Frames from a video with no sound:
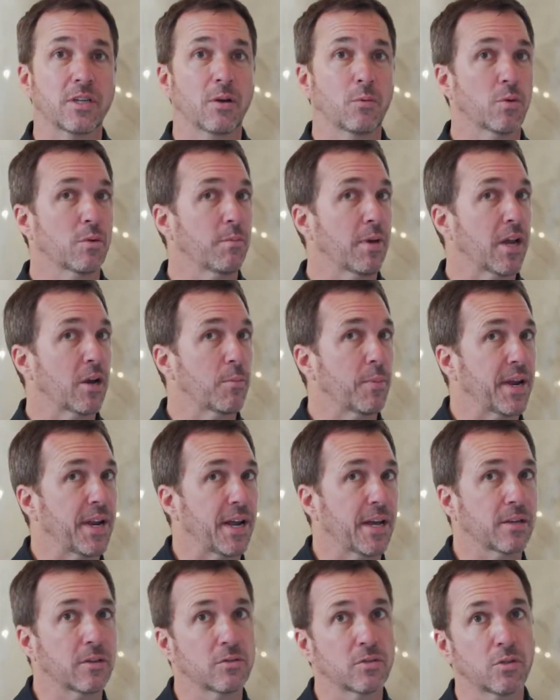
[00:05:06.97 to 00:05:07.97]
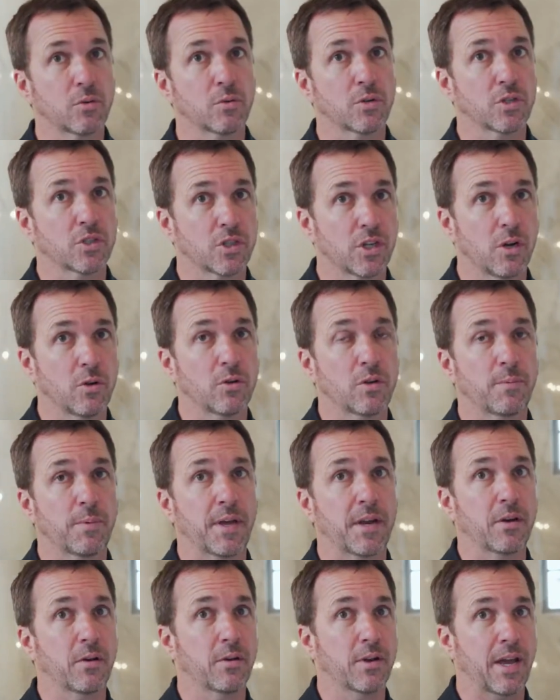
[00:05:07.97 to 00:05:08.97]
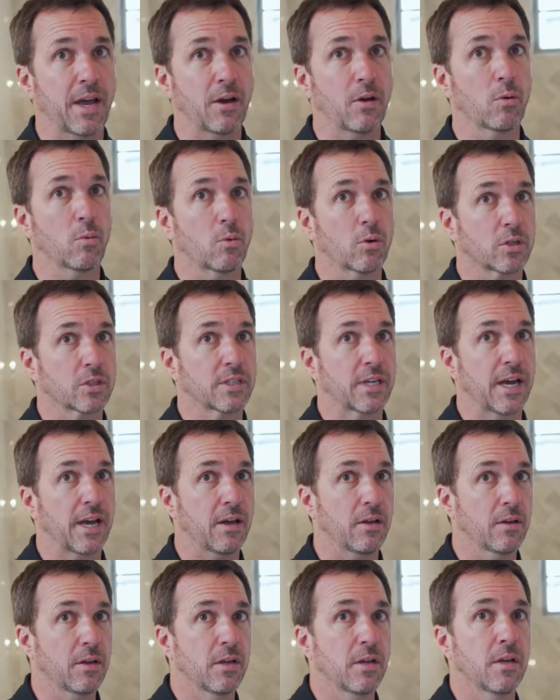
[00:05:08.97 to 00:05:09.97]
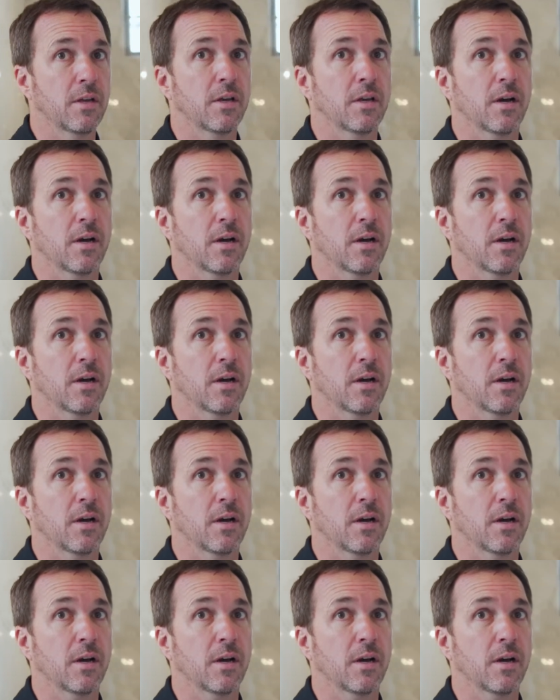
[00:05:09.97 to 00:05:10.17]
that we may or may not use during the show, depending on how it works out.